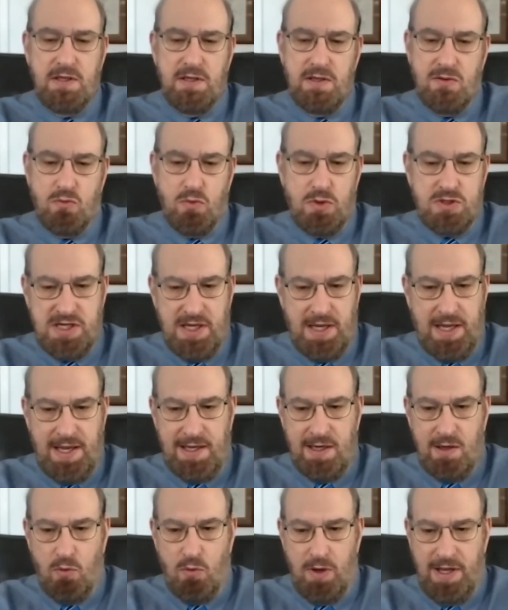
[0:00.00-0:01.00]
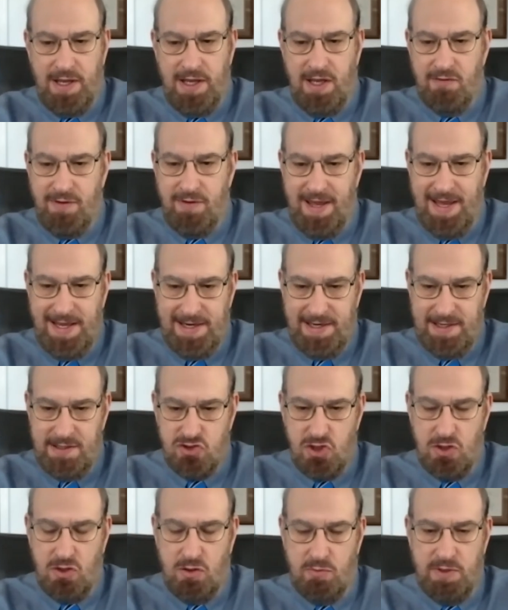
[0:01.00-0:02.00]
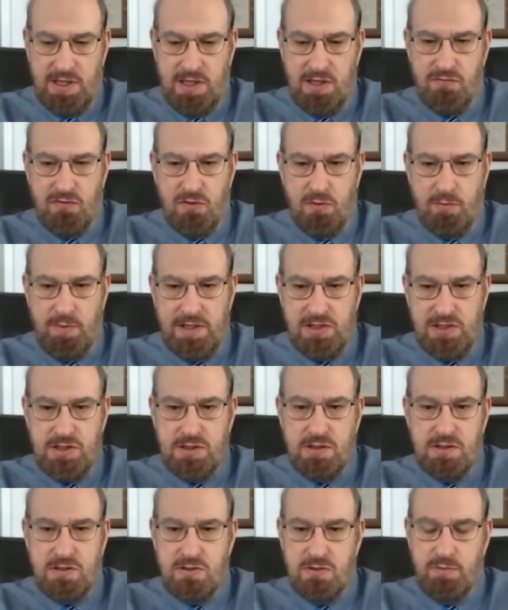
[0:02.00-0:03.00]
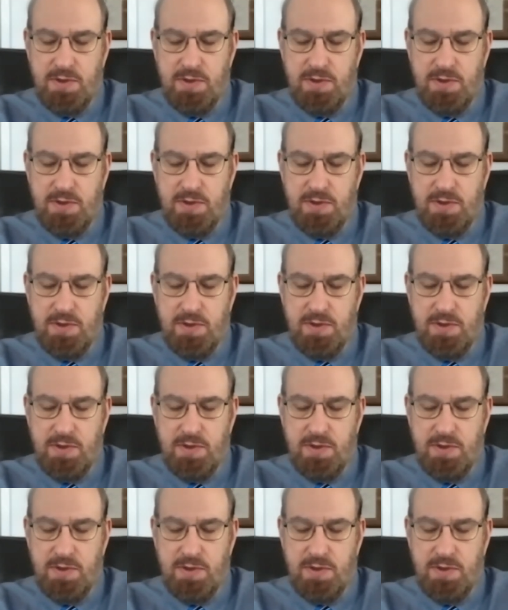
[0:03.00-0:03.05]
was again a way of adding genomic information to